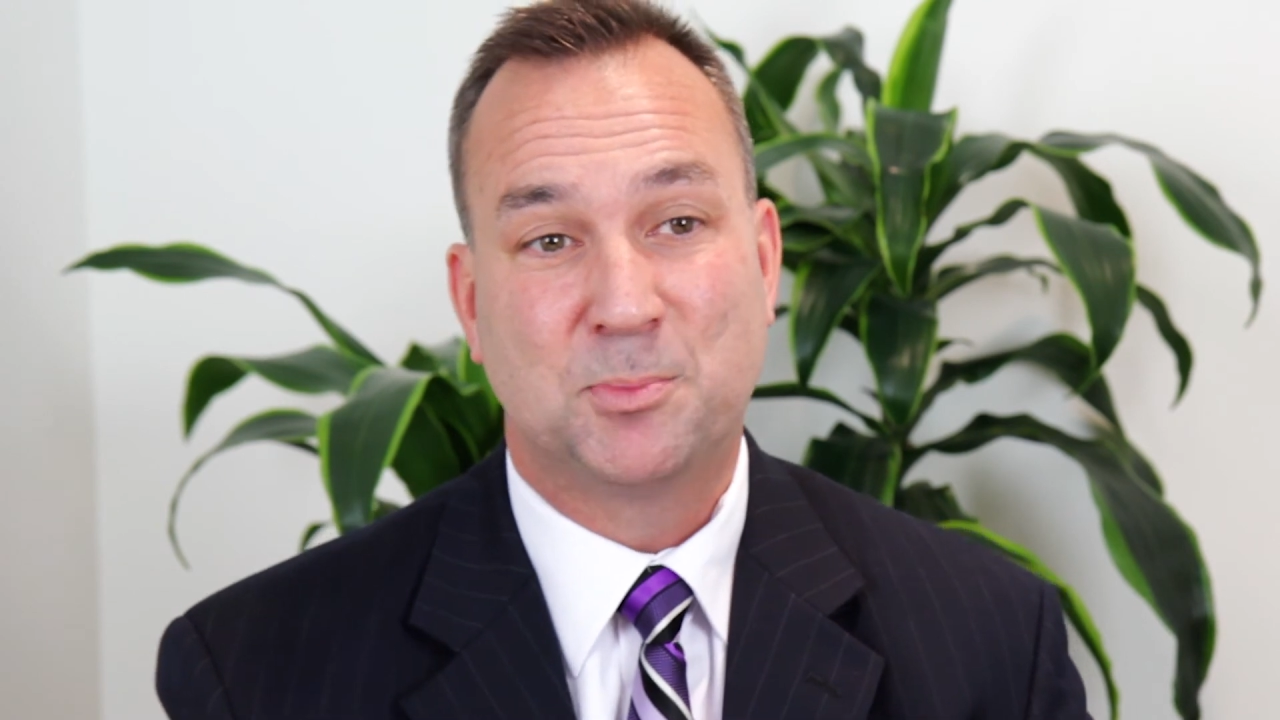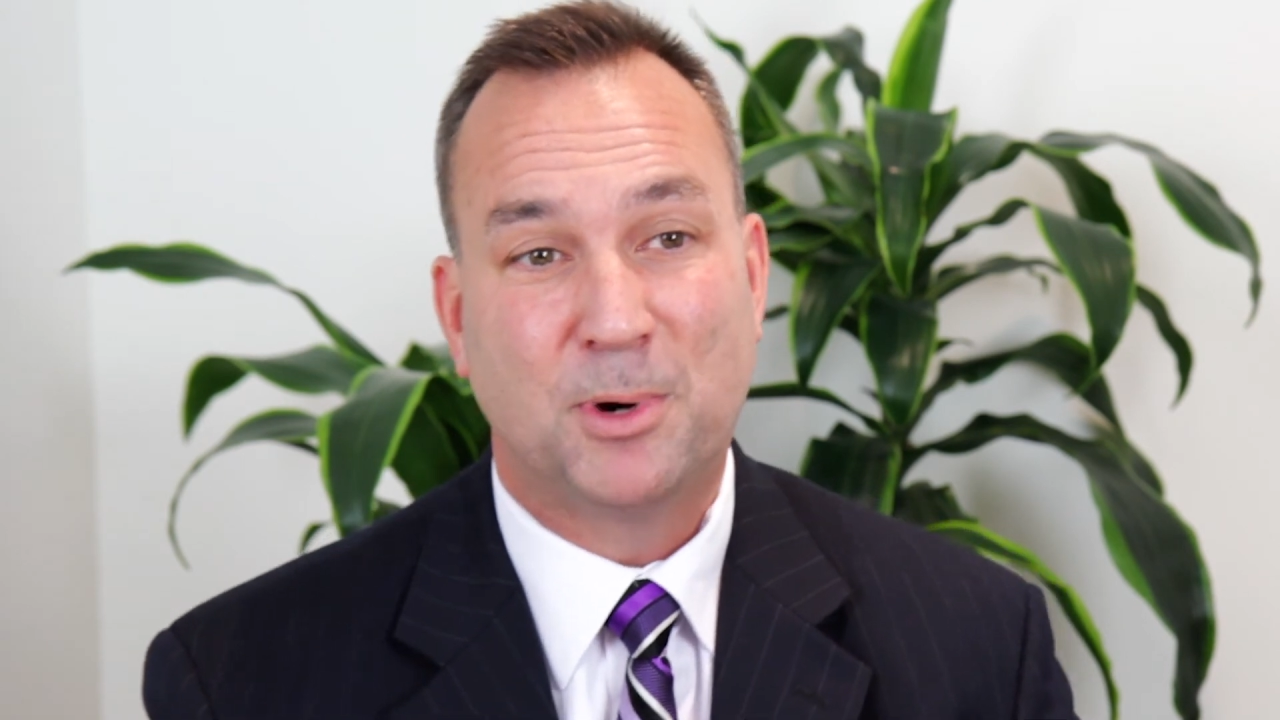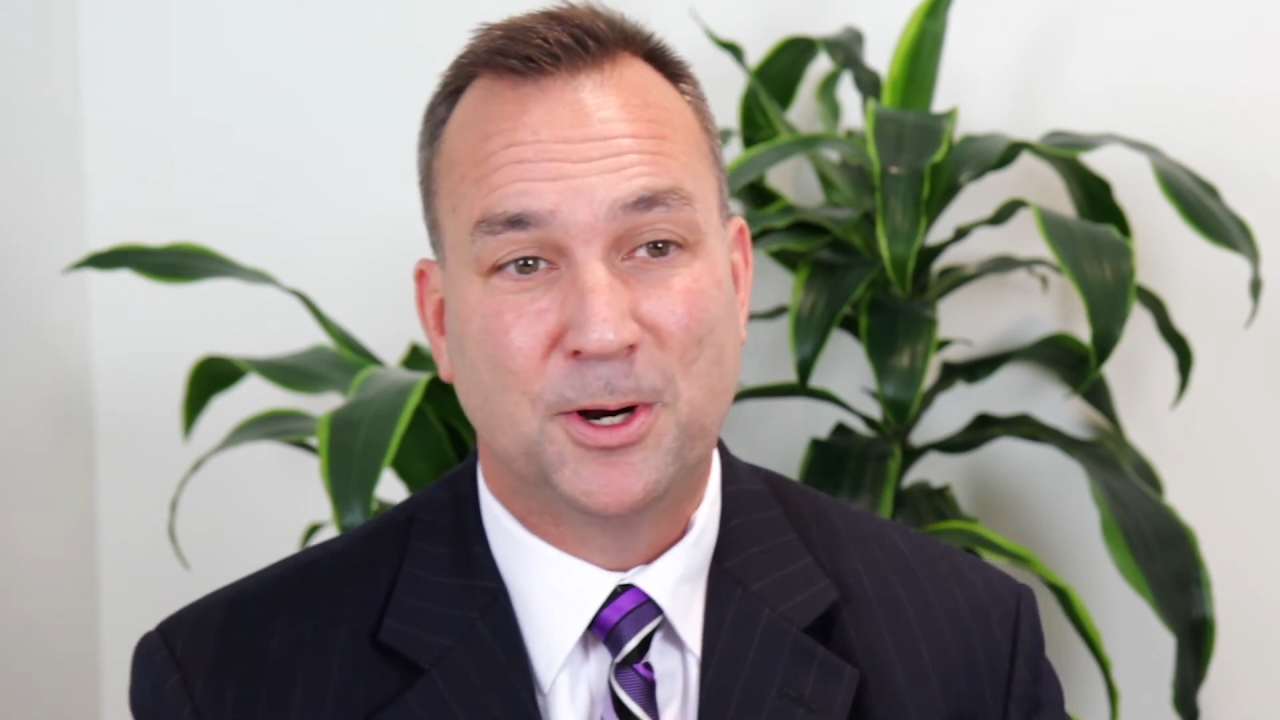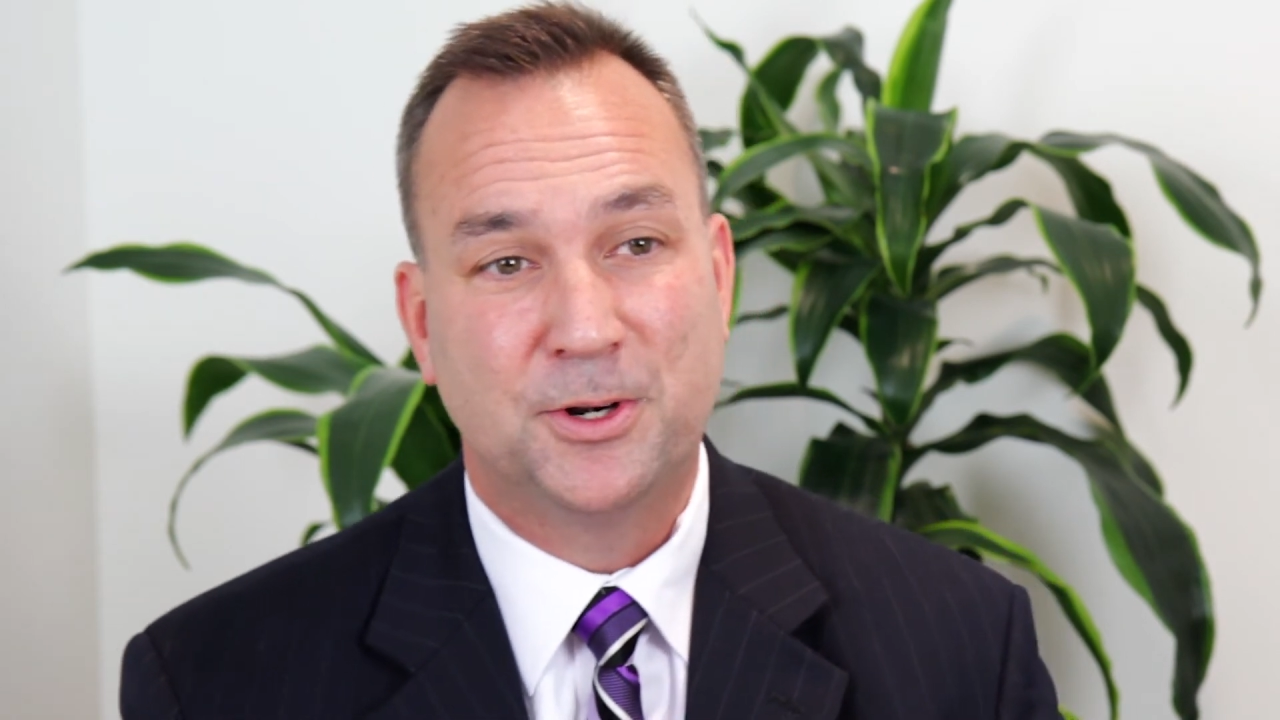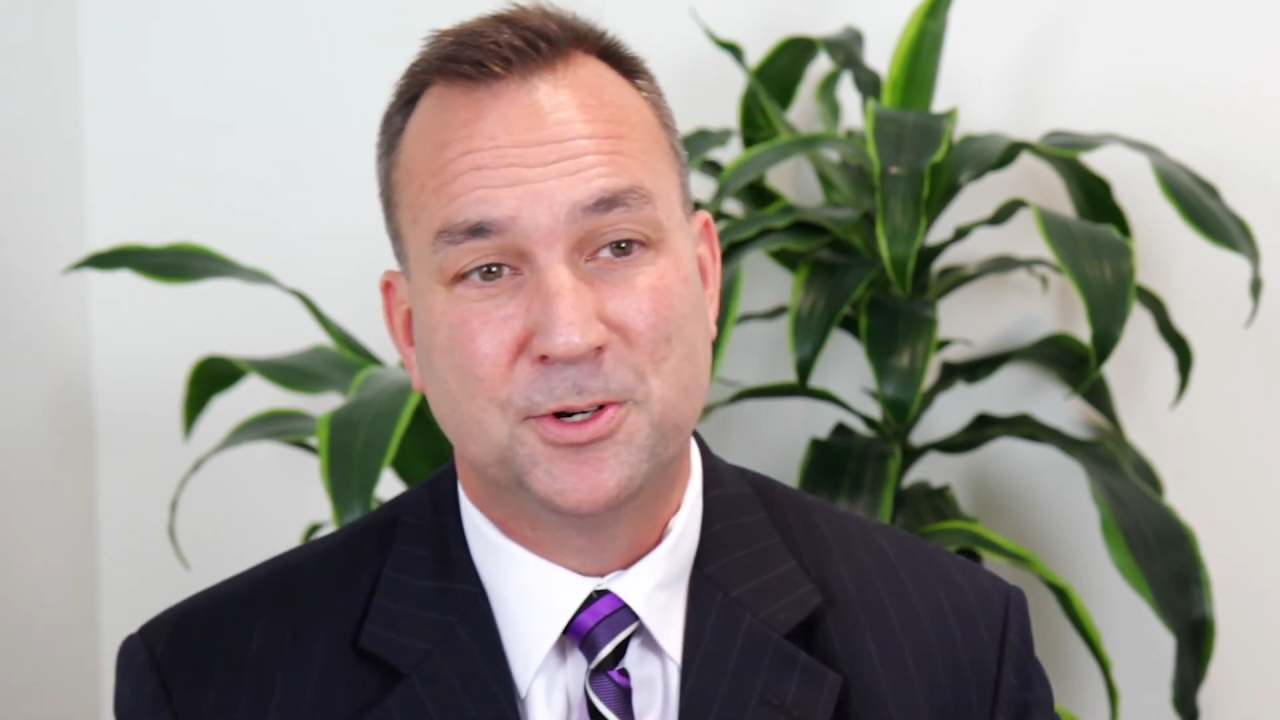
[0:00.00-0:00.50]

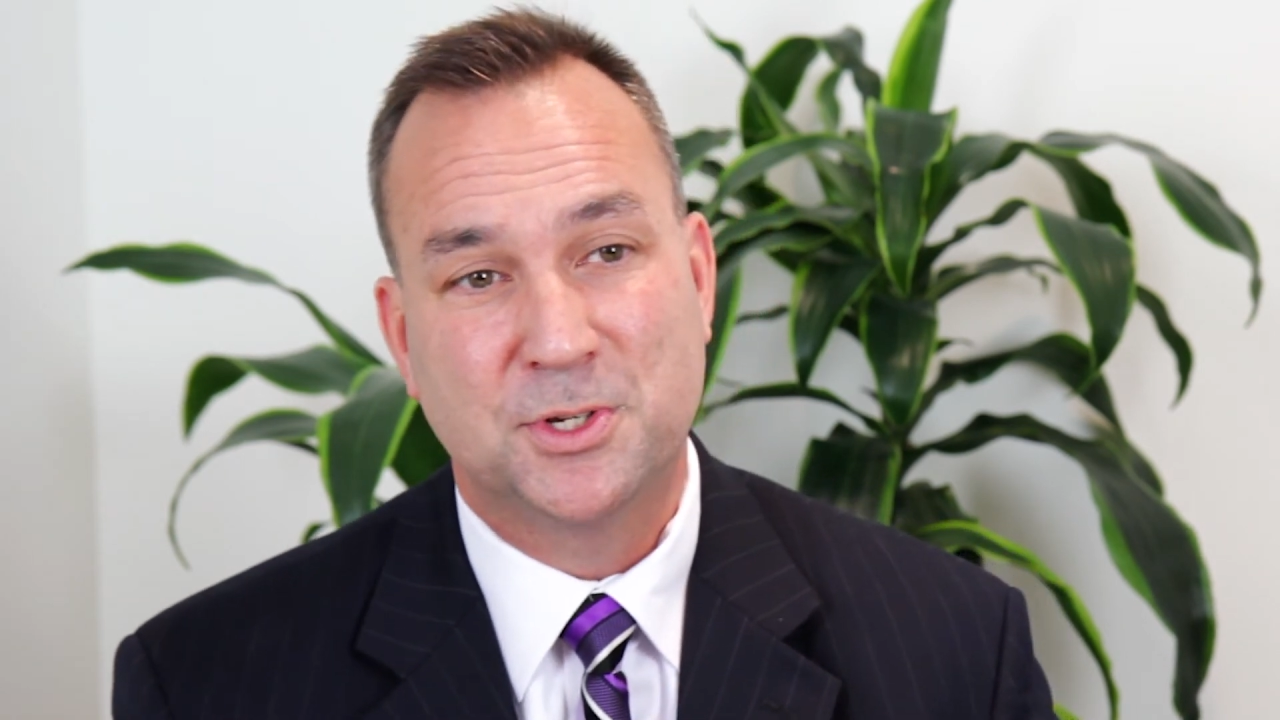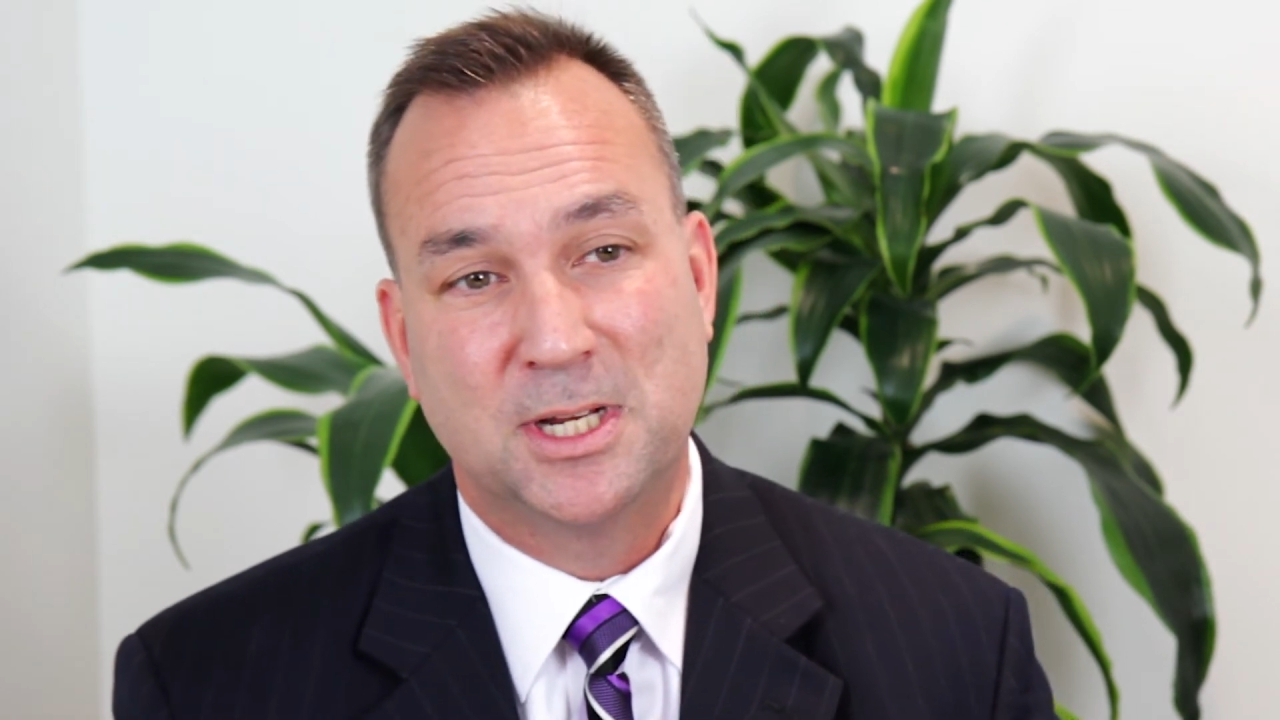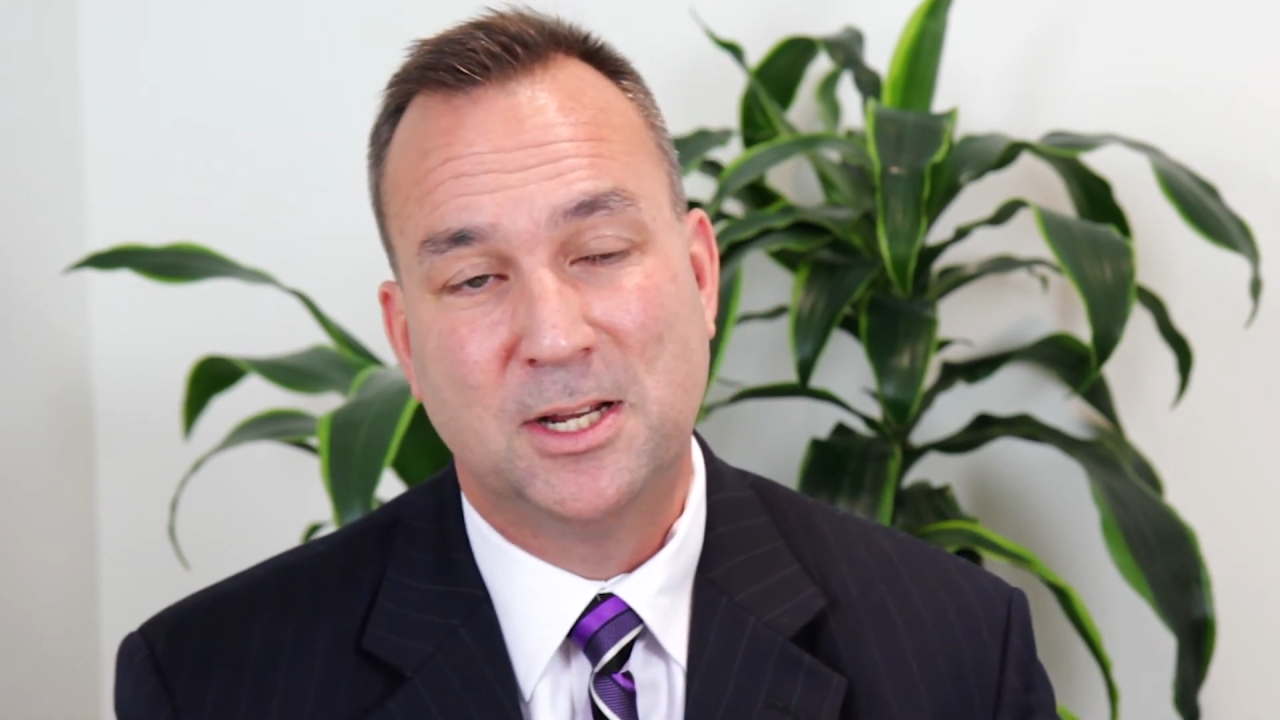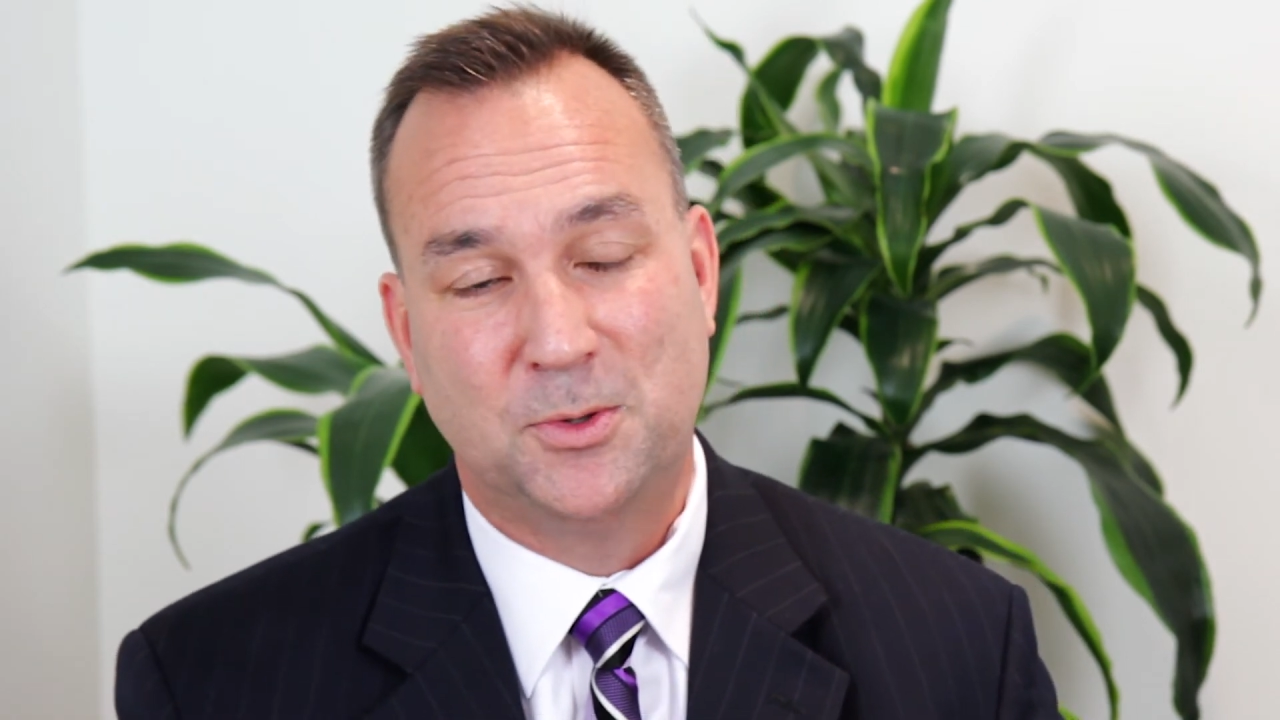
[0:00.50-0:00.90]
partners